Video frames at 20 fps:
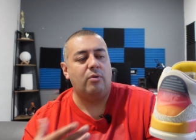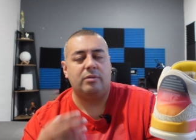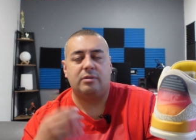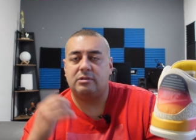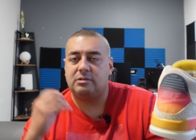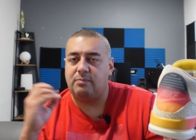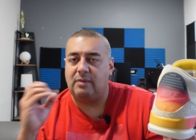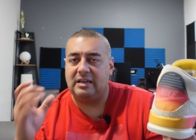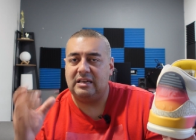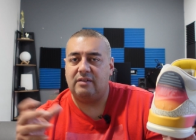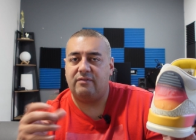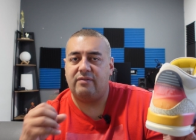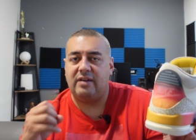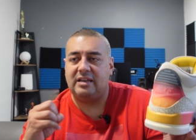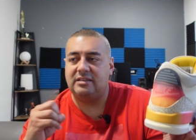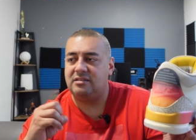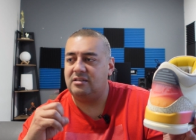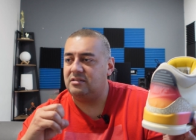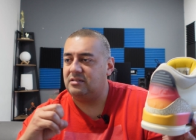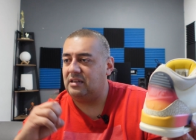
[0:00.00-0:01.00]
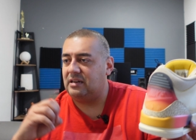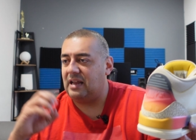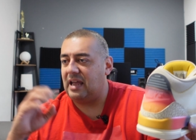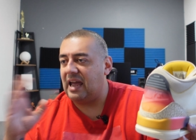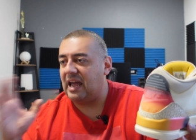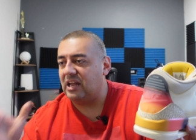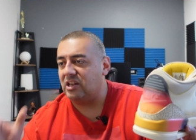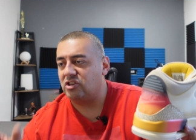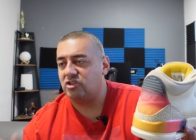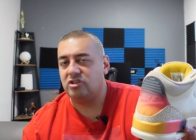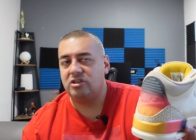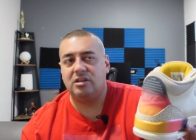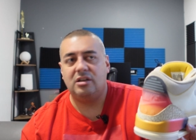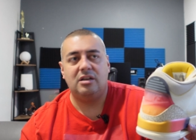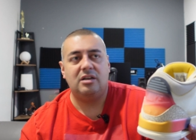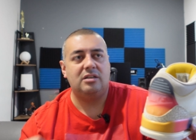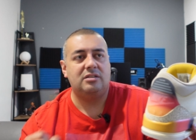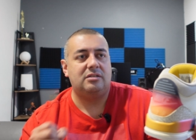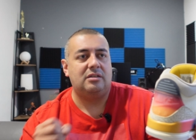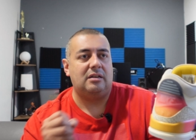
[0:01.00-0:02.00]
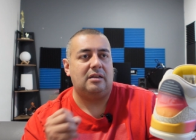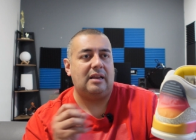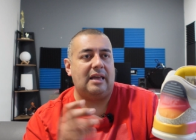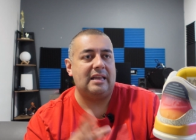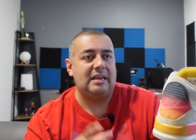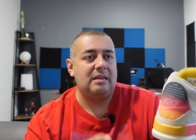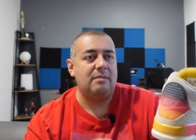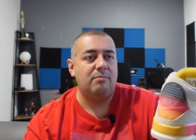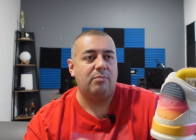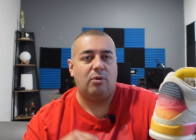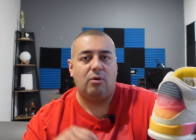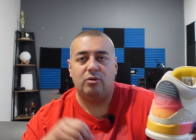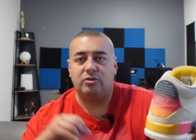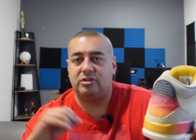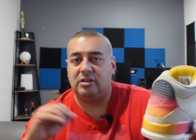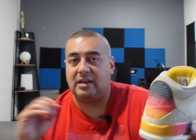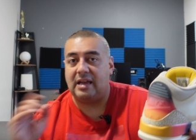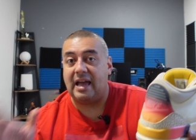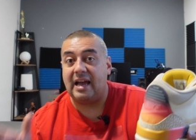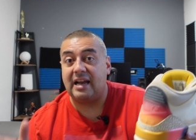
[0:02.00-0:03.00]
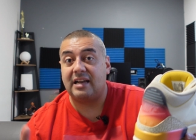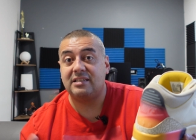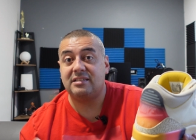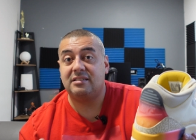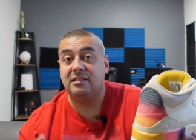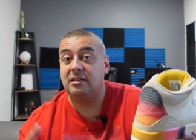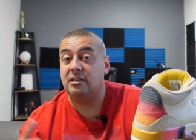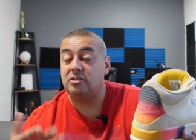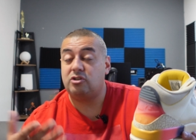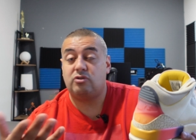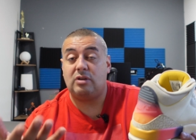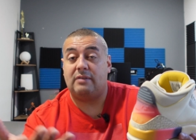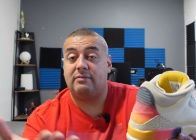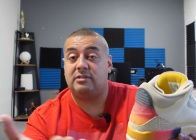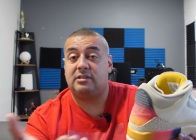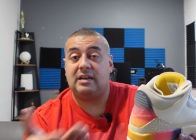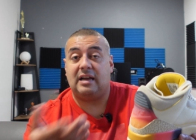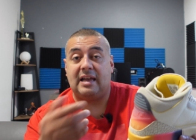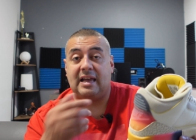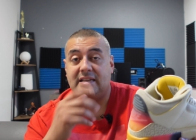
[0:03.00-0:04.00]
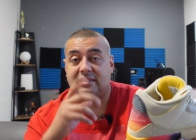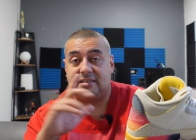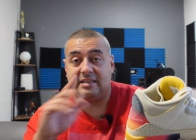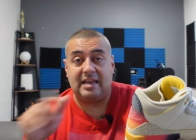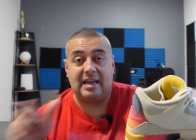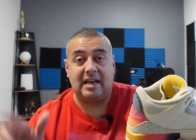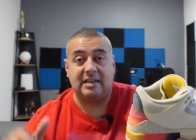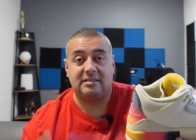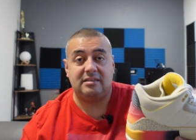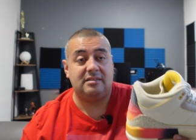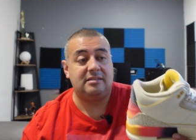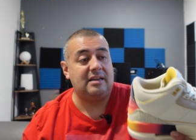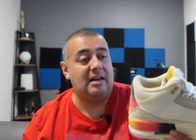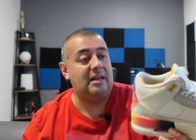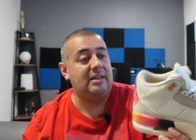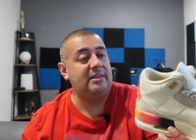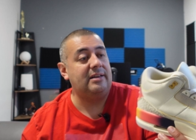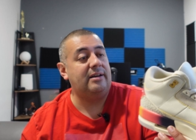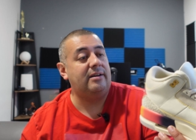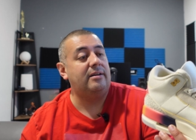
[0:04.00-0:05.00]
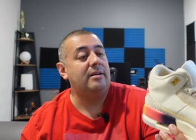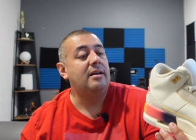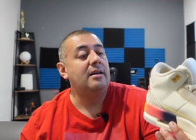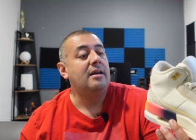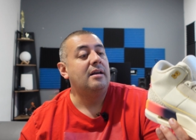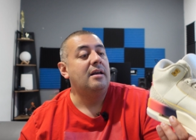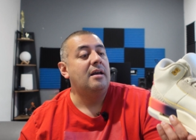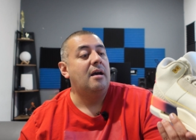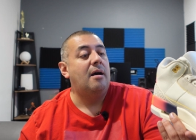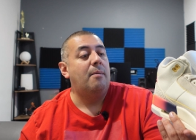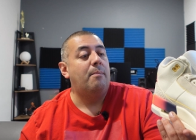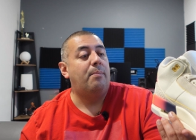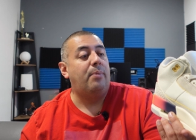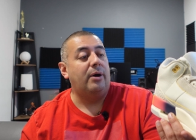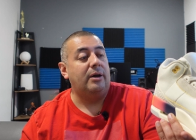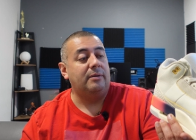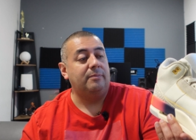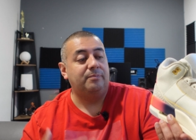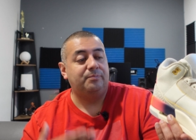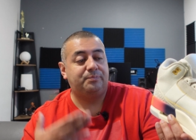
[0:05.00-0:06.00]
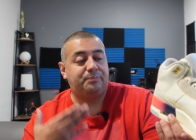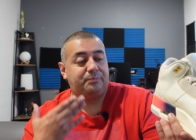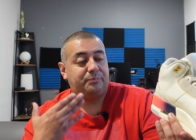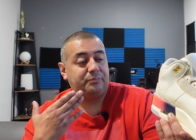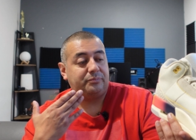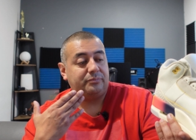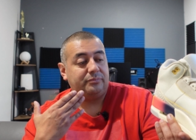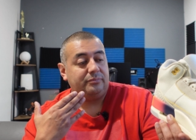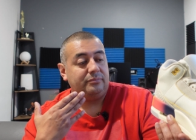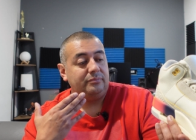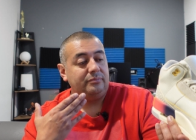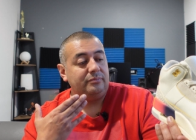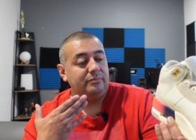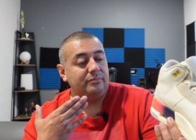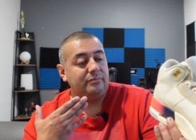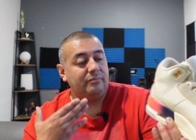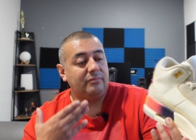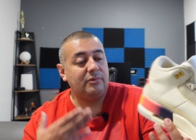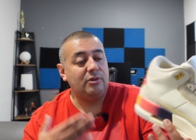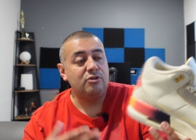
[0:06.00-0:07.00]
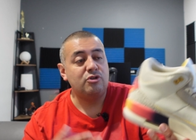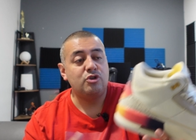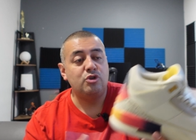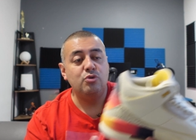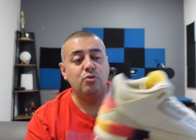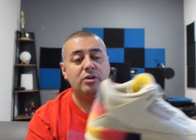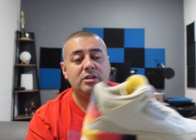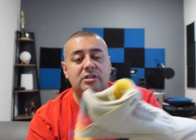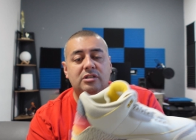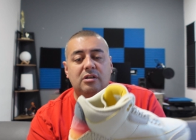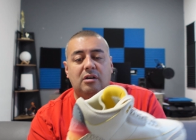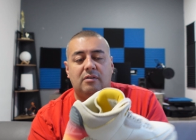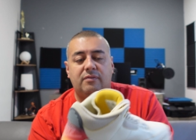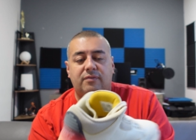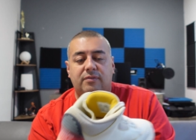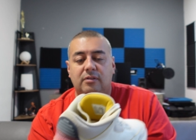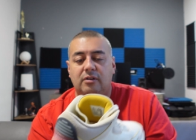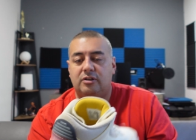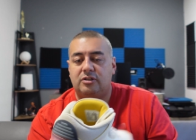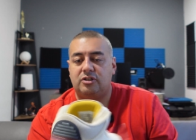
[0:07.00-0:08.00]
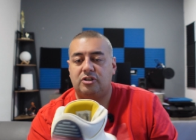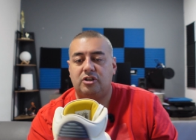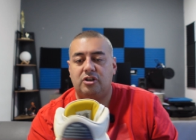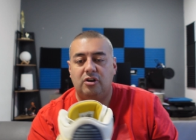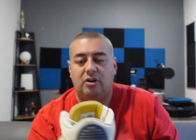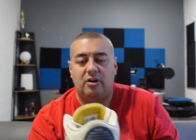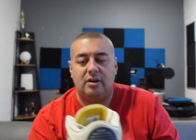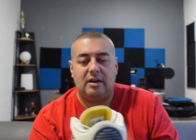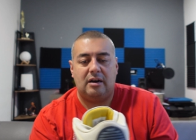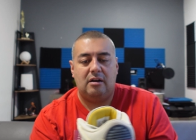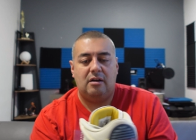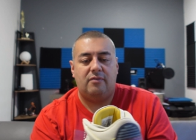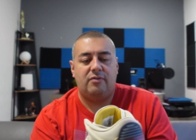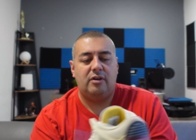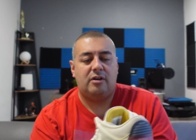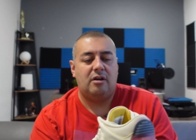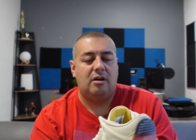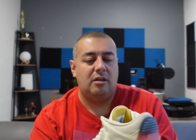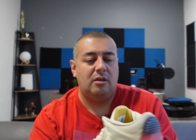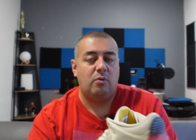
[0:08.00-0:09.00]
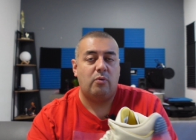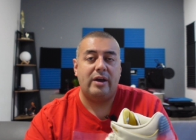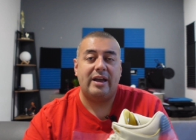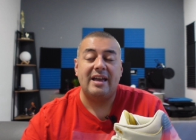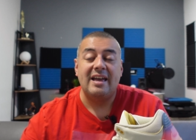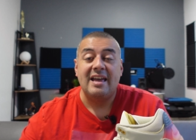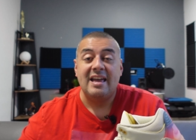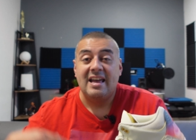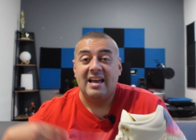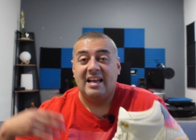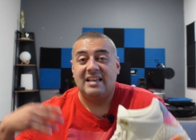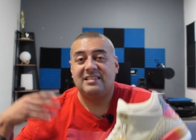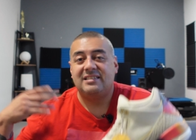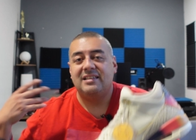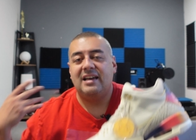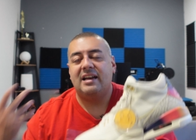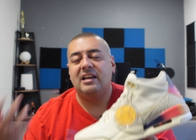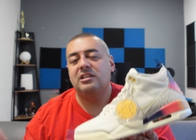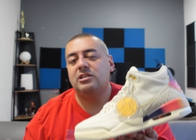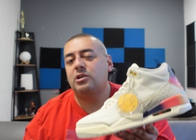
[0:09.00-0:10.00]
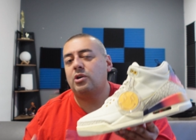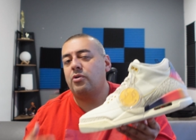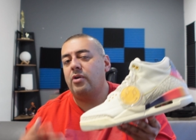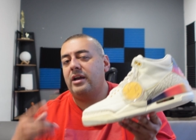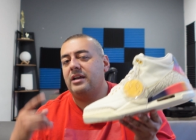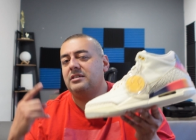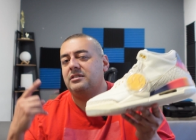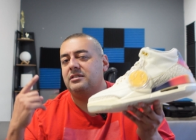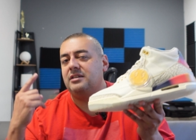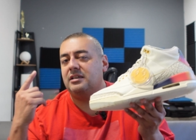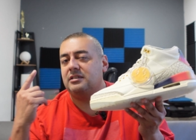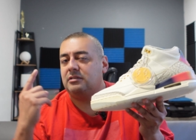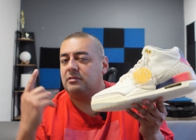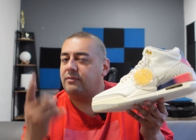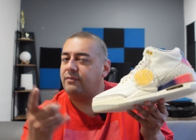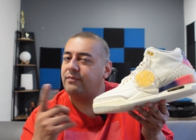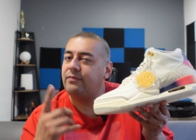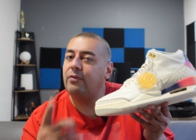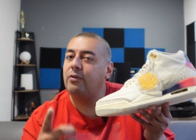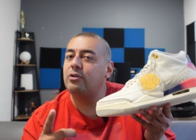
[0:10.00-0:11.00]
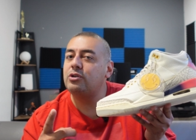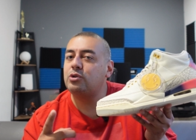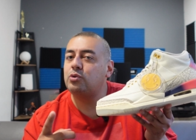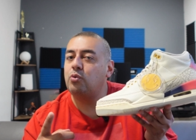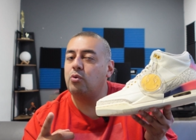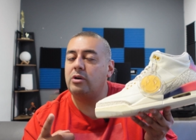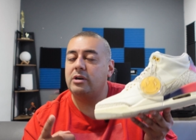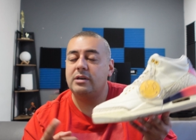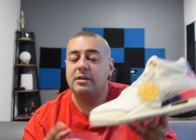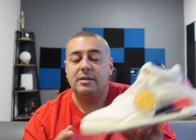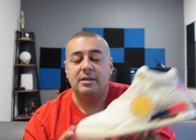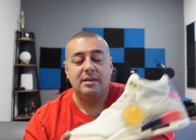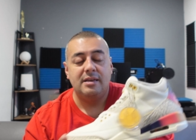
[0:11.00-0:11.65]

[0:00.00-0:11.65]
with smiley faces and H's and lightning bolts and X's. Travis Scott has the X's on there, but the shoe itself looks good. I love the colorway. It's not as crazy as the first one